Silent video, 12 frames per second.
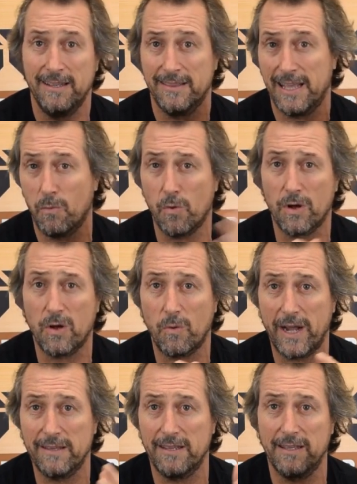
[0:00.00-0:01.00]
They walk
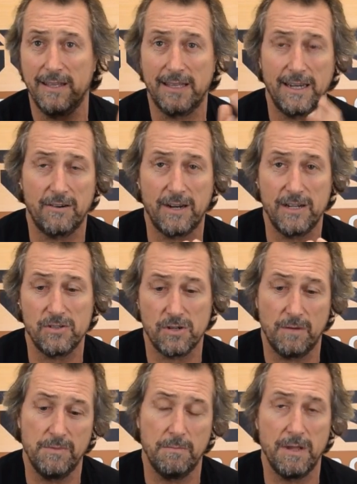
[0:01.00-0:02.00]
away thinking they've done a great
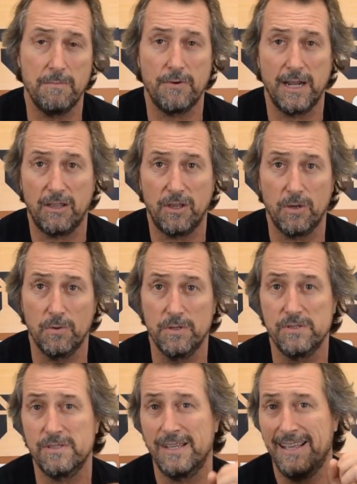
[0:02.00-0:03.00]
job, the membrane
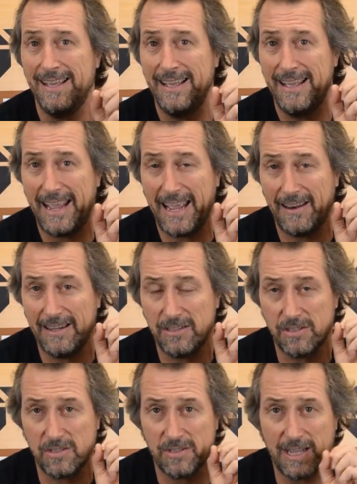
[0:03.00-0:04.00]
cures, and it
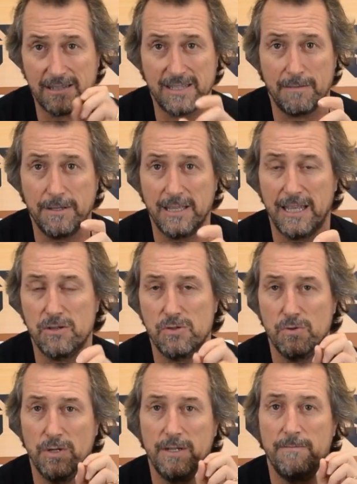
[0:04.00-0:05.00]
just sucks up into that
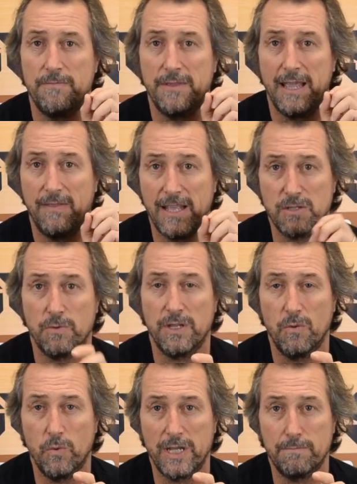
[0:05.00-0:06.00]
joint, and that's where
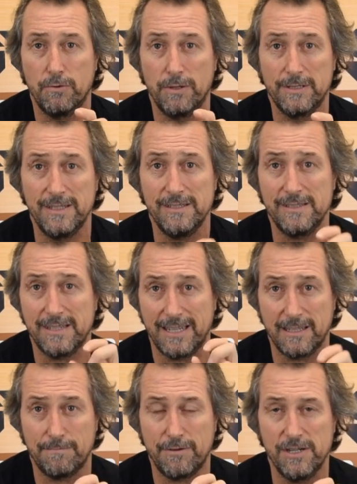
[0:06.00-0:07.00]
your weak point is,
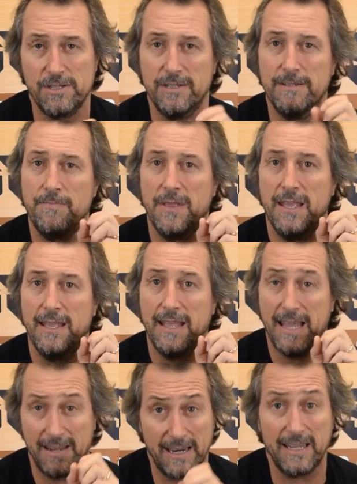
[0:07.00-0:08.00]
under pressure,
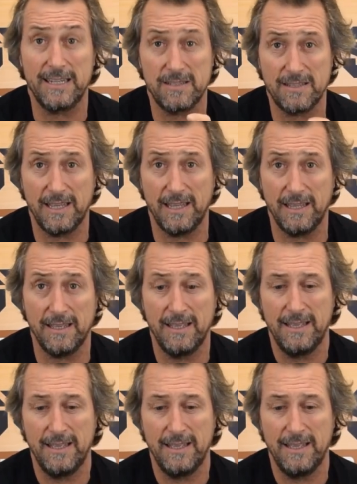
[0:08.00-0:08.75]
and it leaks there.